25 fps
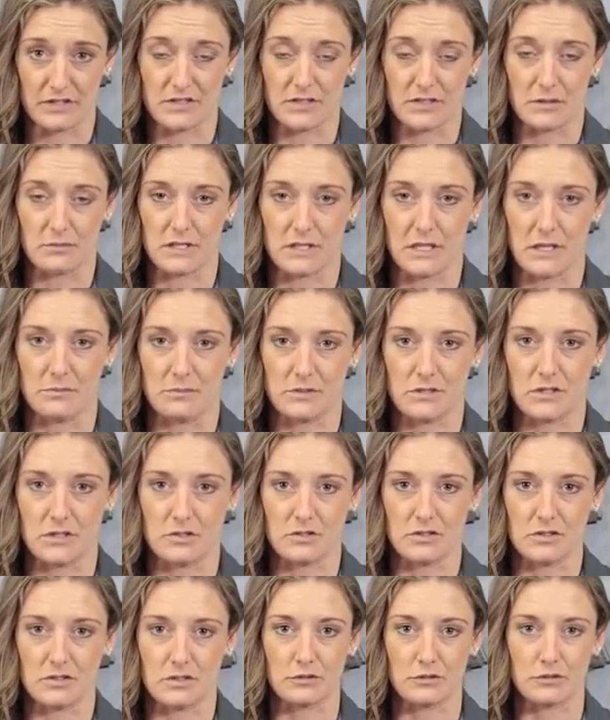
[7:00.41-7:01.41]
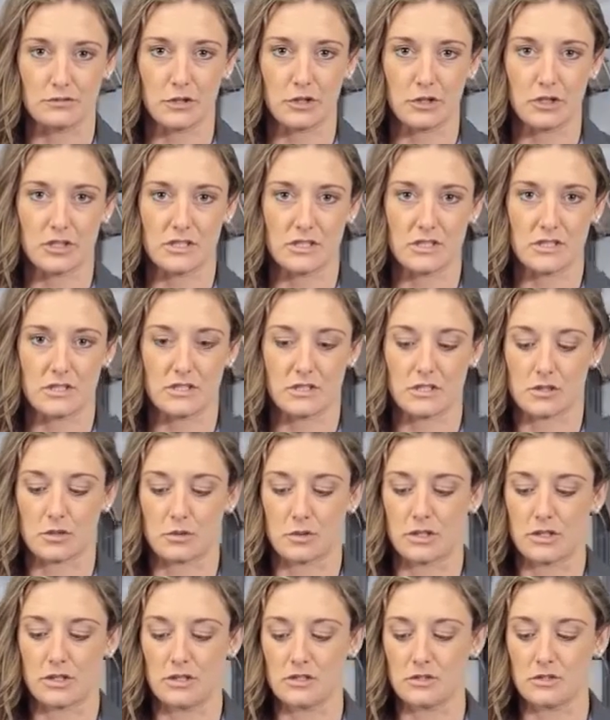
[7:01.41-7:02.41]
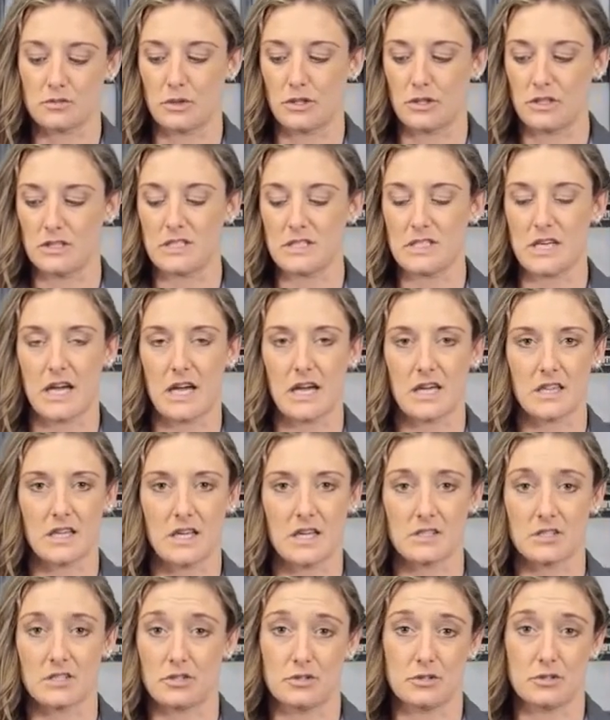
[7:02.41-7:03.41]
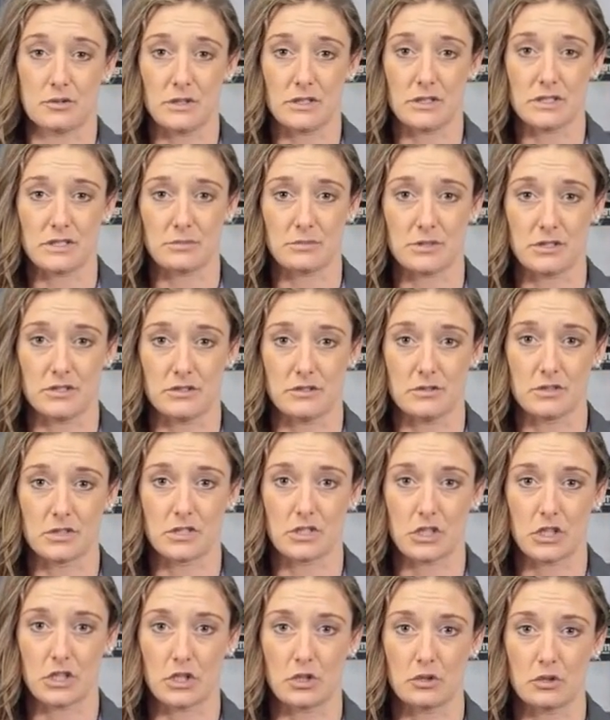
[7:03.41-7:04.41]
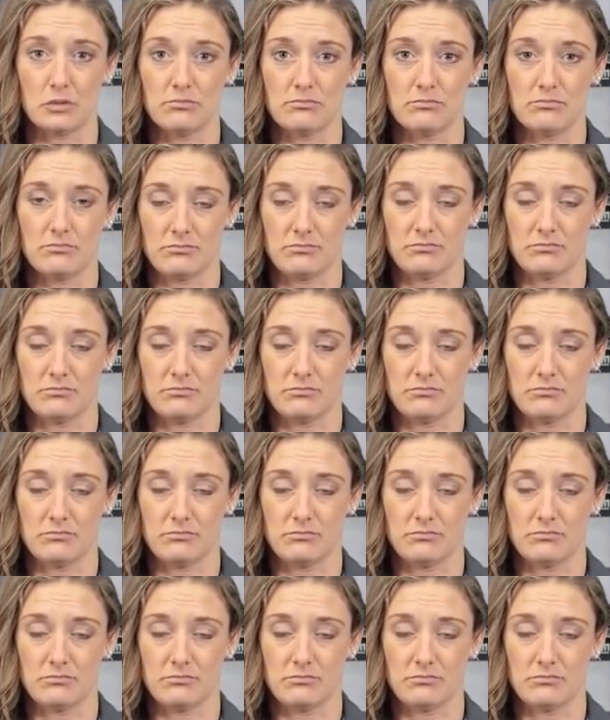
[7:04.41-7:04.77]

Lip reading: Sometimes those rodents and squirrels will attack things you don't want them to, so